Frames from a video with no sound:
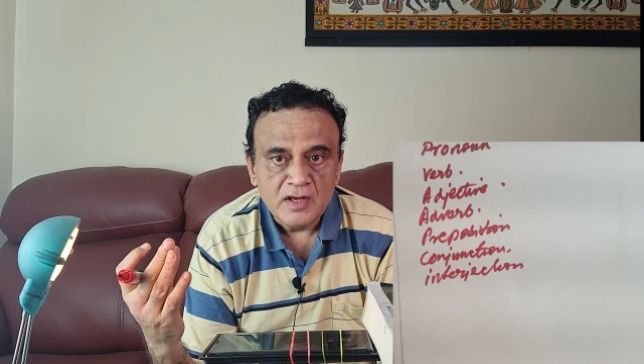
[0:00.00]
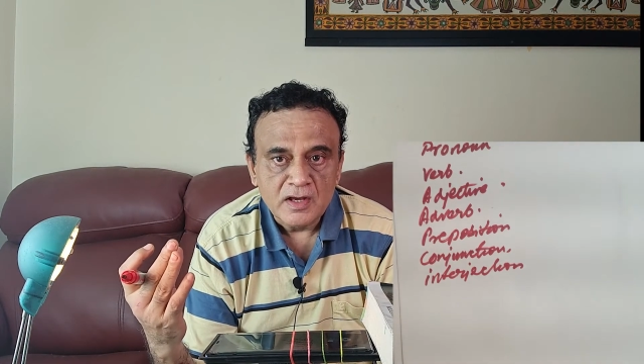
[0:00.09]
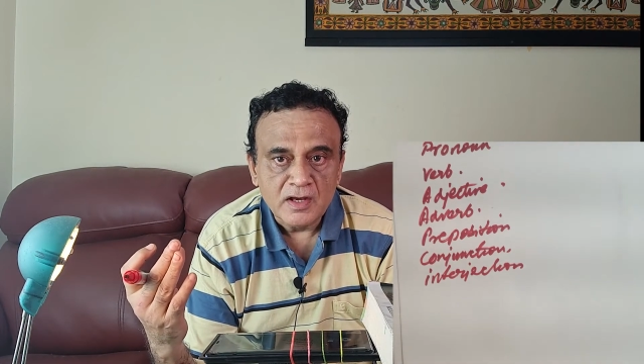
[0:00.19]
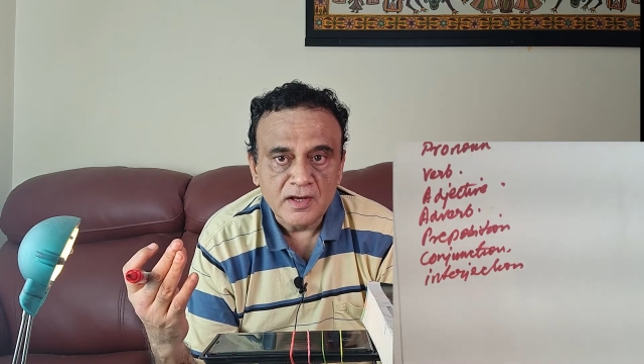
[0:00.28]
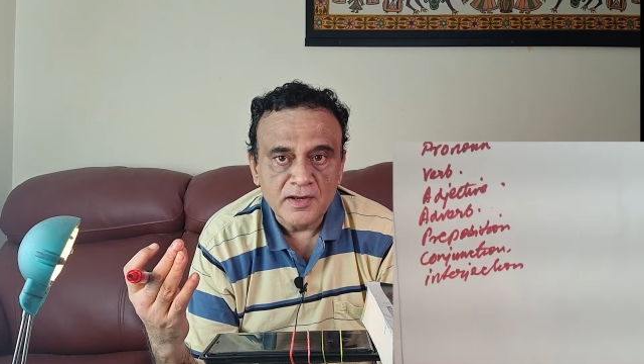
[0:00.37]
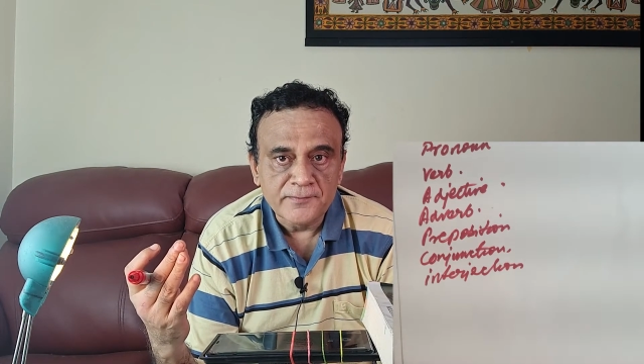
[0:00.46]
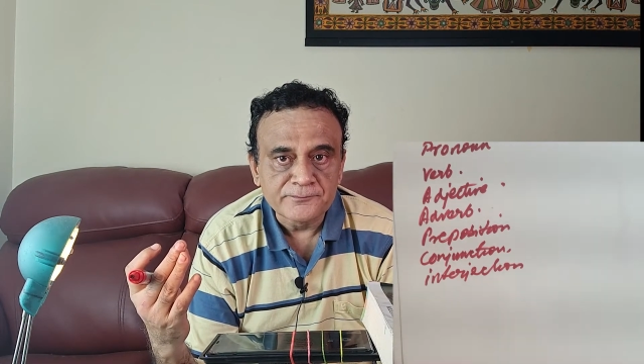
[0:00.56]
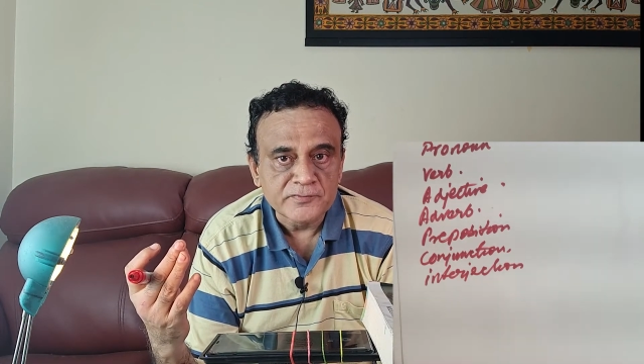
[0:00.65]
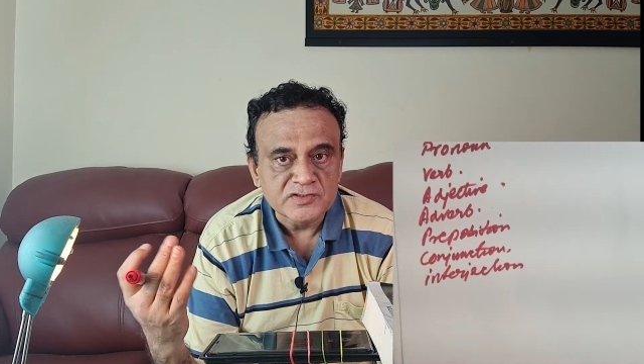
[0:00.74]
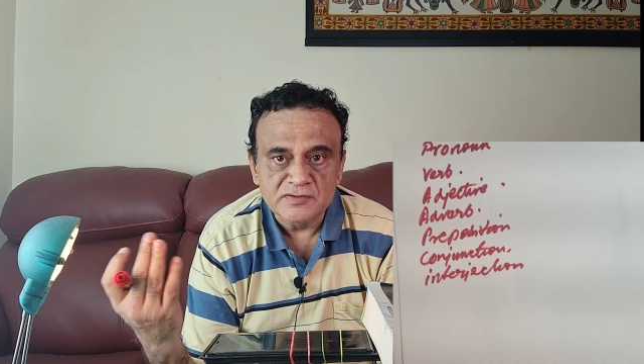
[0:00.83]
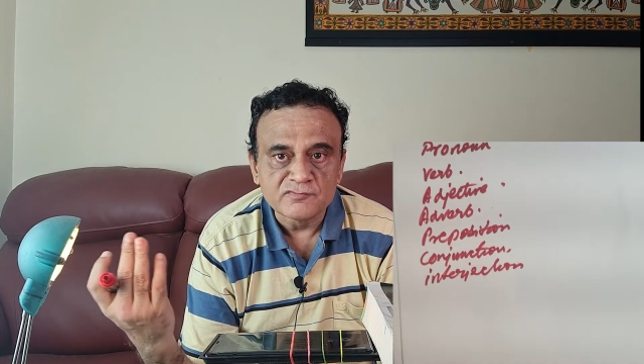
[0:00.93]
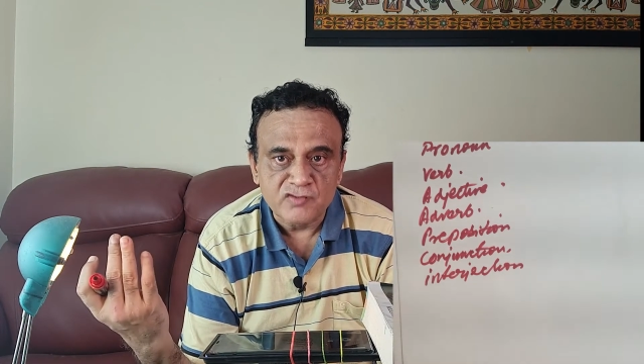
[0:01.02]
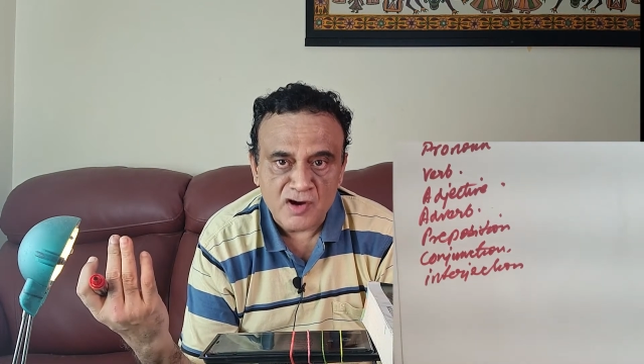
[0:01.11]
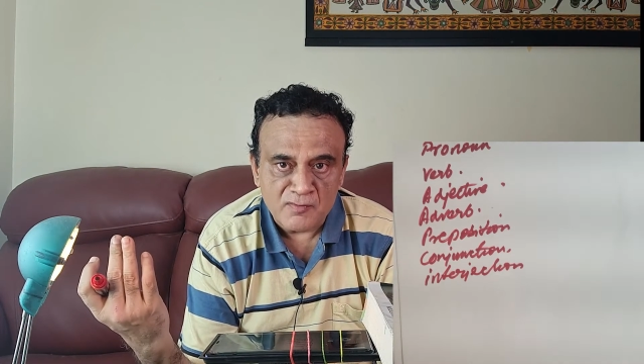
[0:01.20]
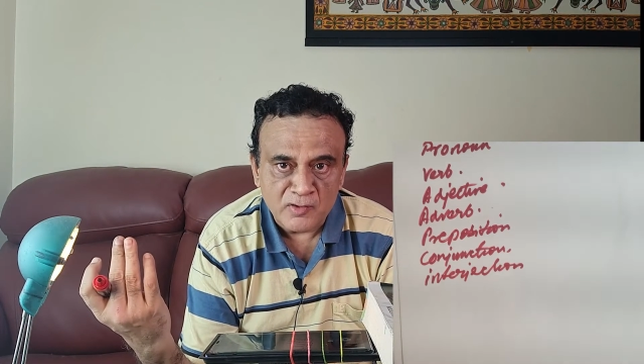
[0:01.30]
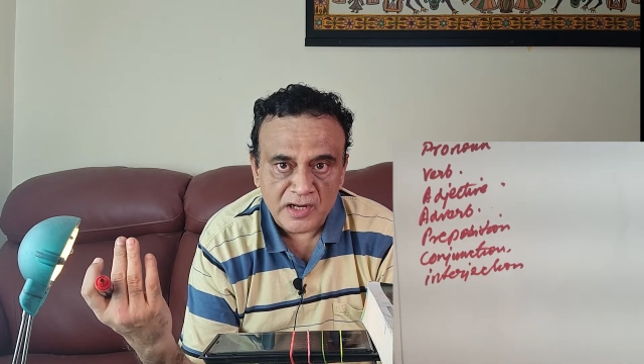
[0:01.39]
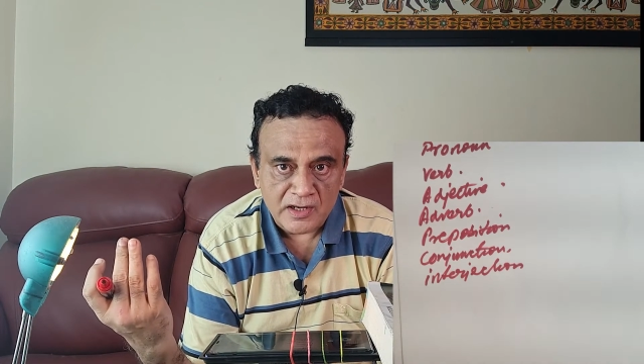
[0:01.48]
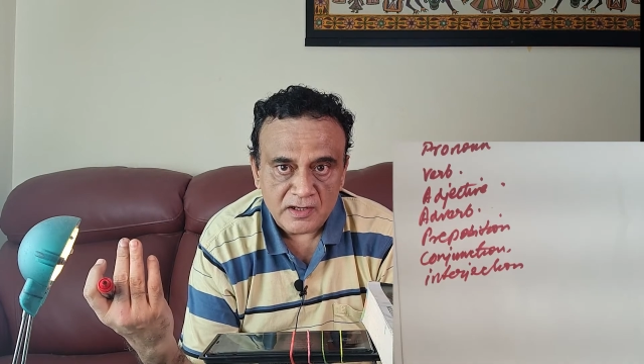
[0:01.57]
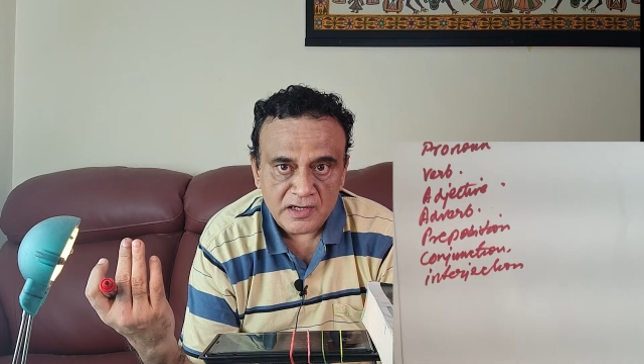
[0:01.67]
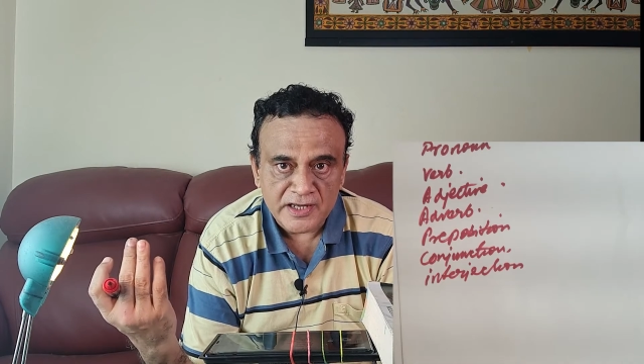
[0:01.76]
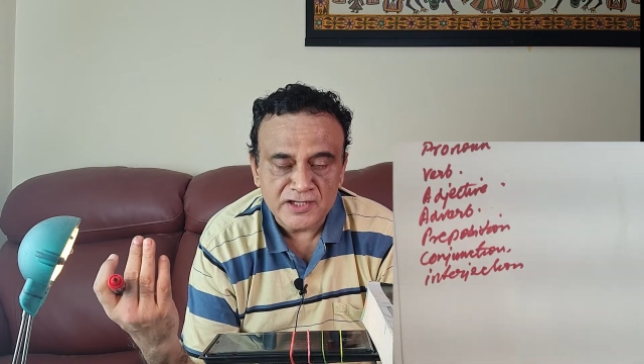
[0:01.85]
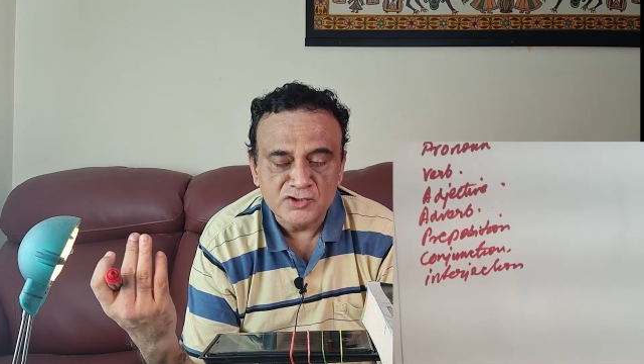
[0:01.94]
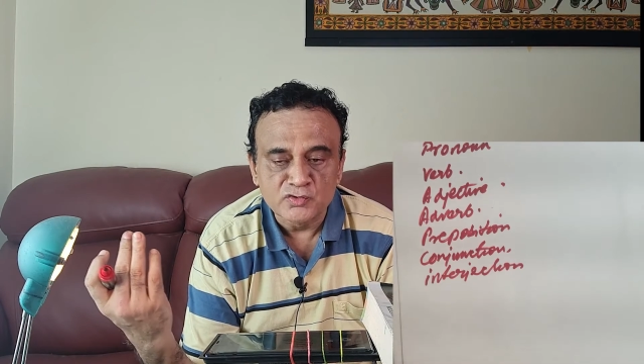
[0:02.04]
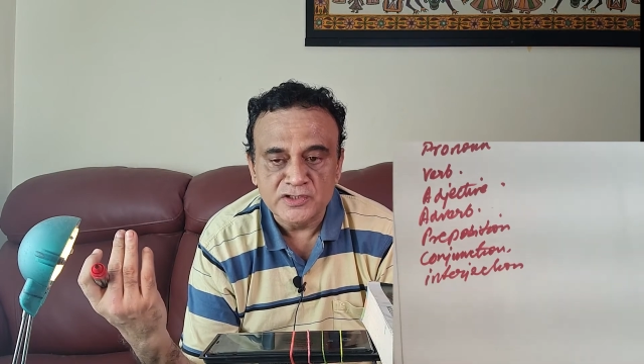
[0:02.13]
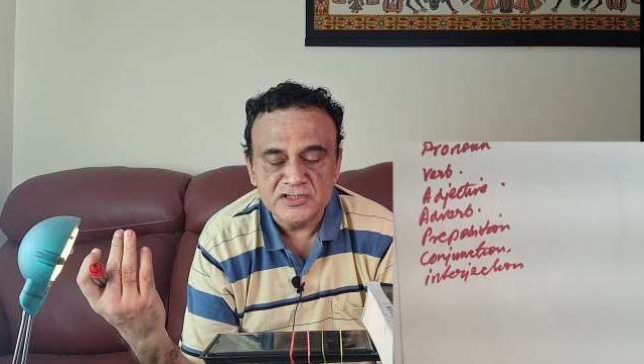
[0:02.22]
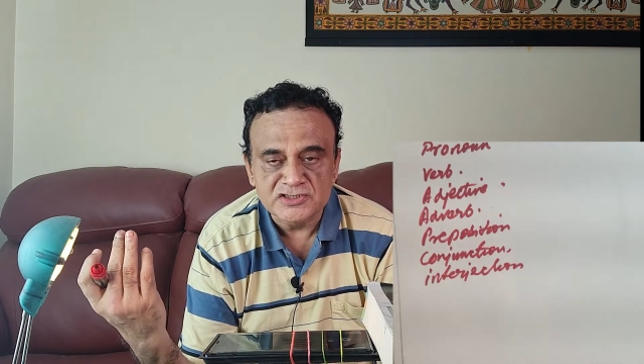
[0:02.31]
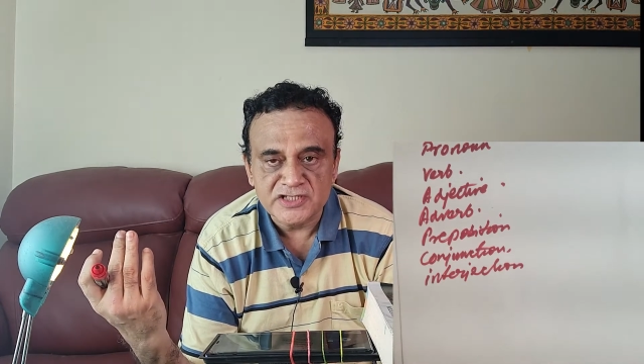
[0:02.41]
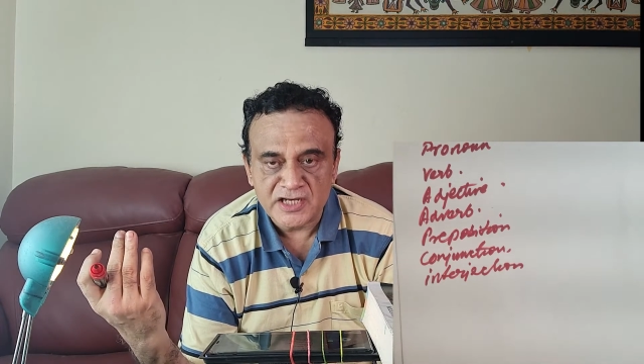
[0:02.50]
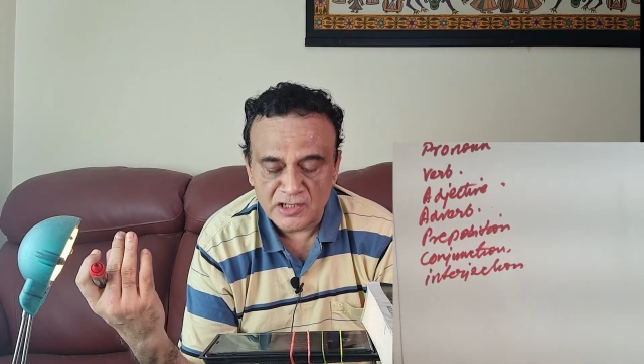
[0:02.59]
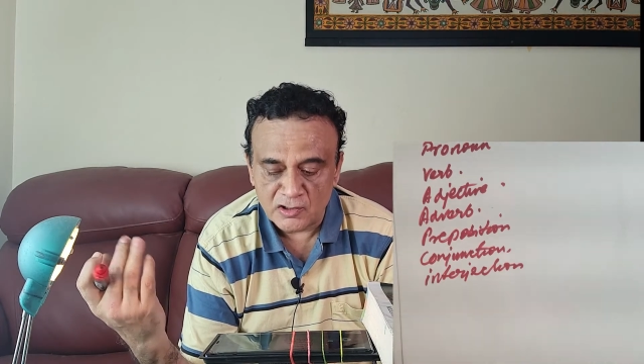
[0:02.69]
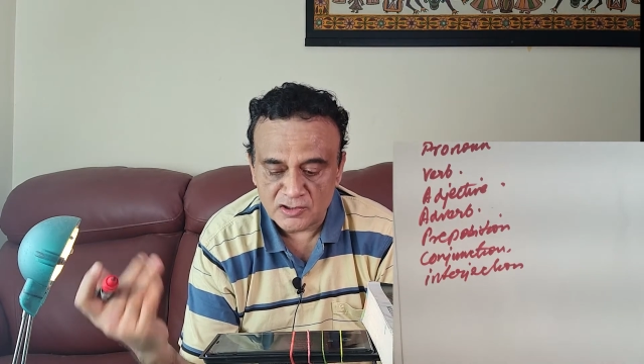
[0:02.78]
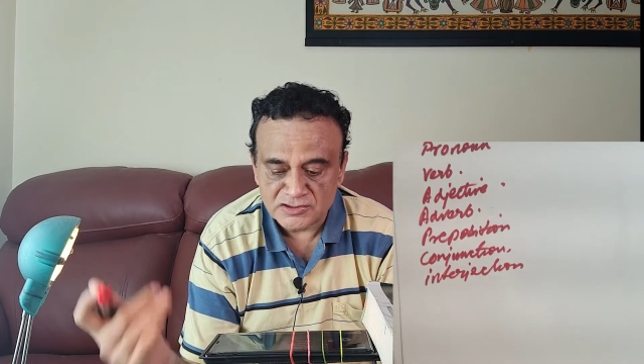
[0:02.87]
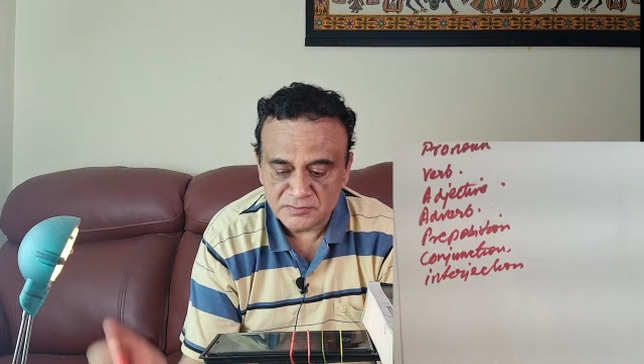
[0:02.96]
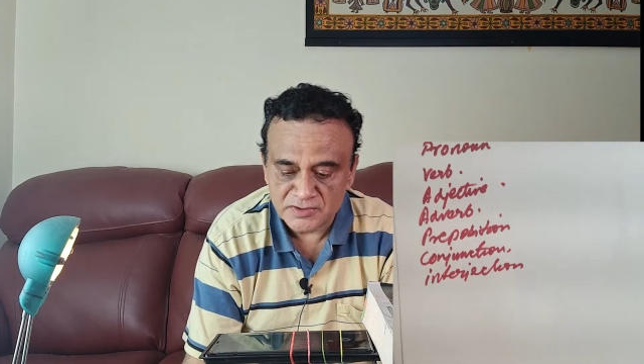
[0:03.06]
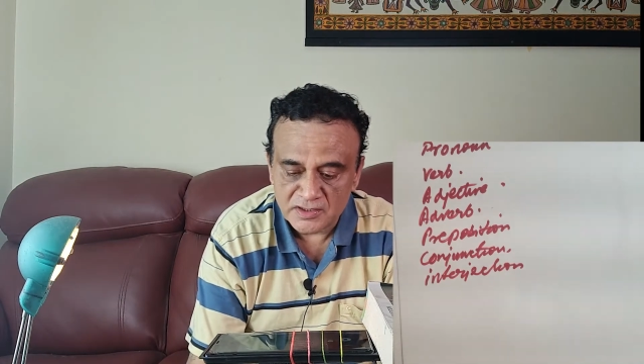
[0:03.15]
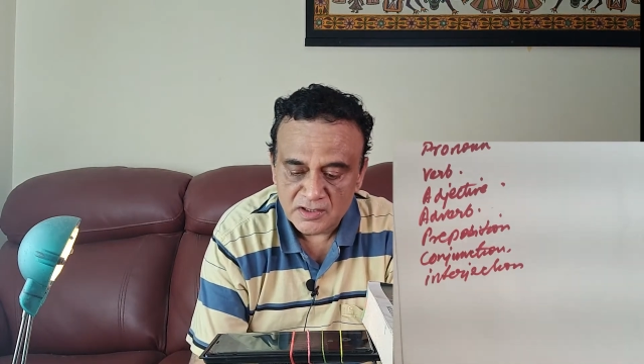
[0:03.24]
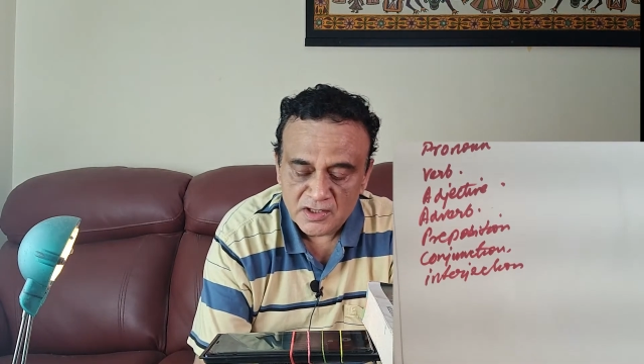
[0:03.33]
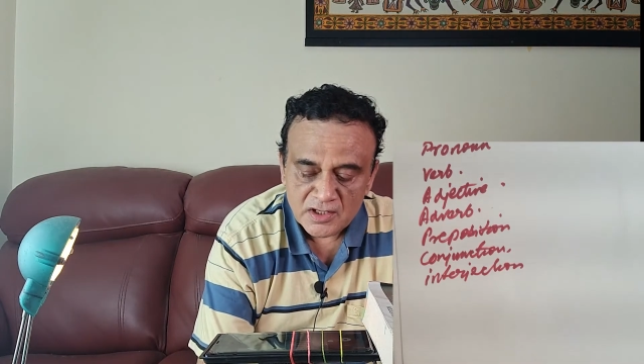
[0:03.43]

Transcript: some formula like Newton's second law or something,